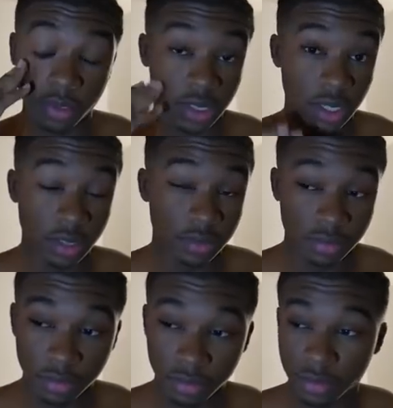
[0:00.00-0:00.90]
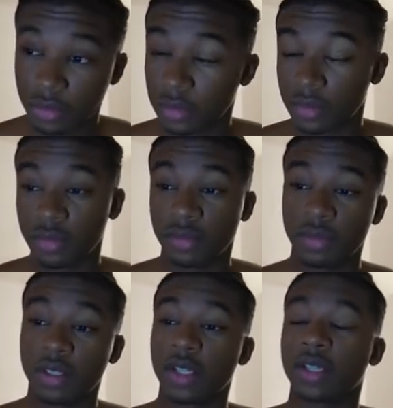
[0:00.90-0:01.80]
one second.
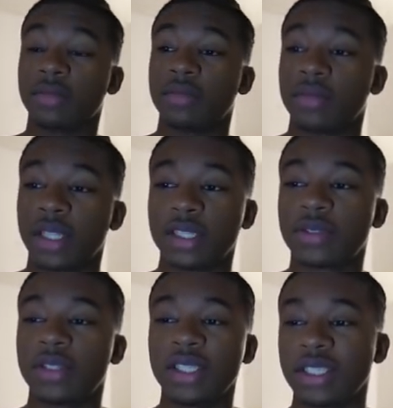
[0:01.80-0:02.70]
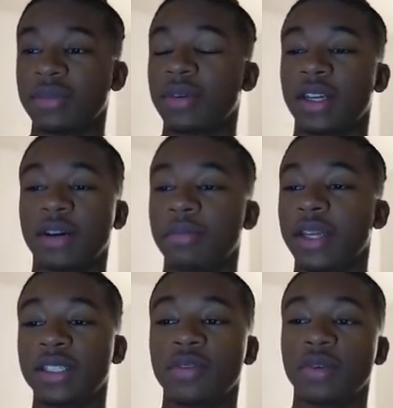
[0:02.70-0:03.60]
Dude, um, this, this is my
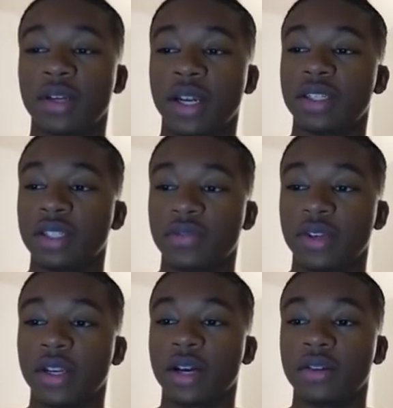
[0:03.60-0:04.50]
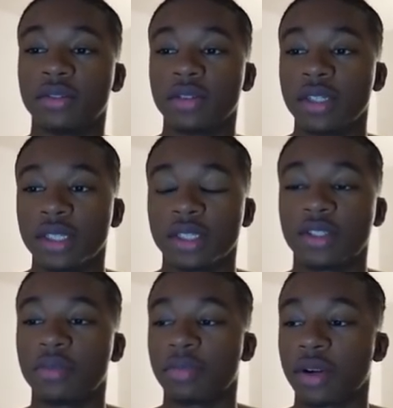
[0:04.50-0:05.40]
amazing workout I just figured out
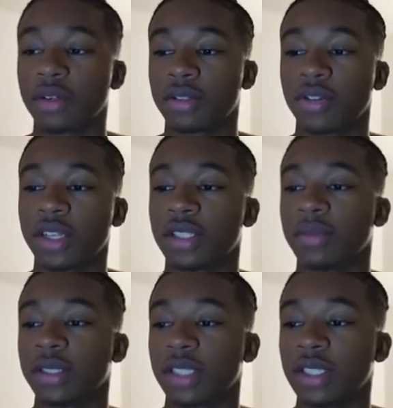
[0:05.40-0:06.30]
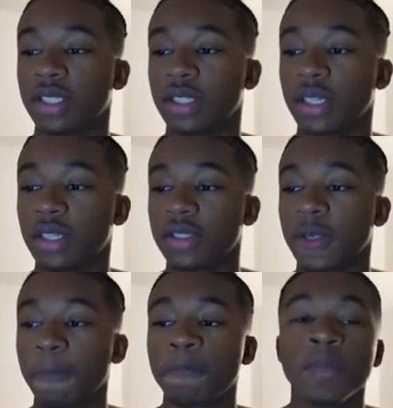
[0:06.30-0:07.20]
carpet tricep extension thingies.
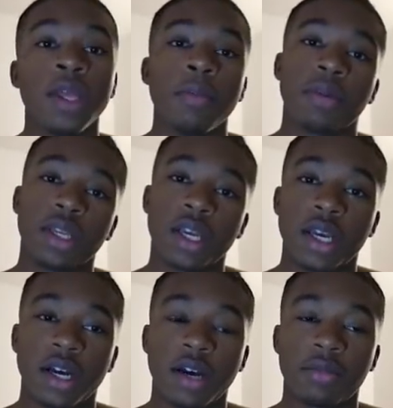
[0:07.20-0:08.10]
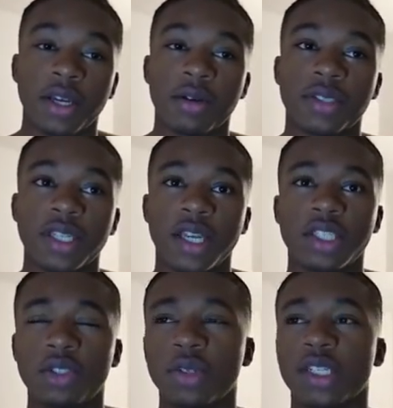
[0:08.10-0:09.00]
But yeah, um, like I was saying,
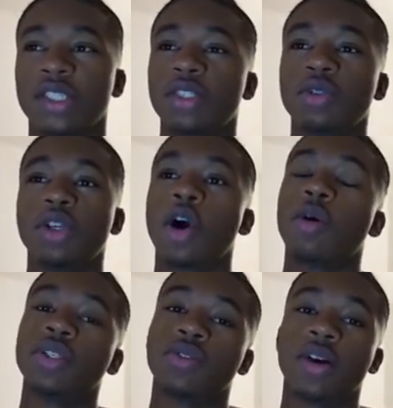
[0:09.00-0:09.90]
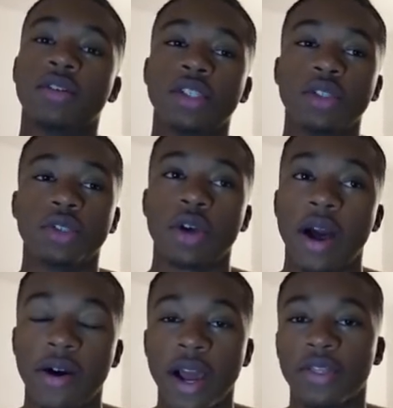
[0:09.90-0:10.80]
it's you against you. You're always around you. So
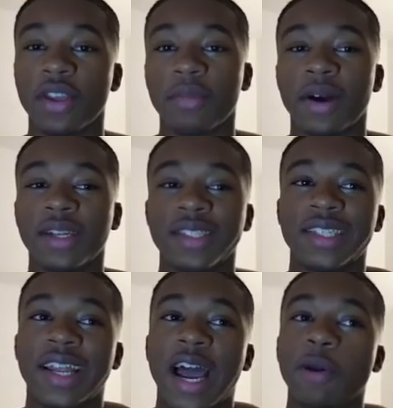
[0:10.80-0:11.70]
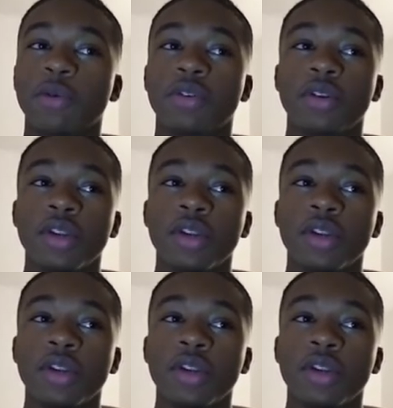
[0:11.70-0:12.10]
how I think about it is that I would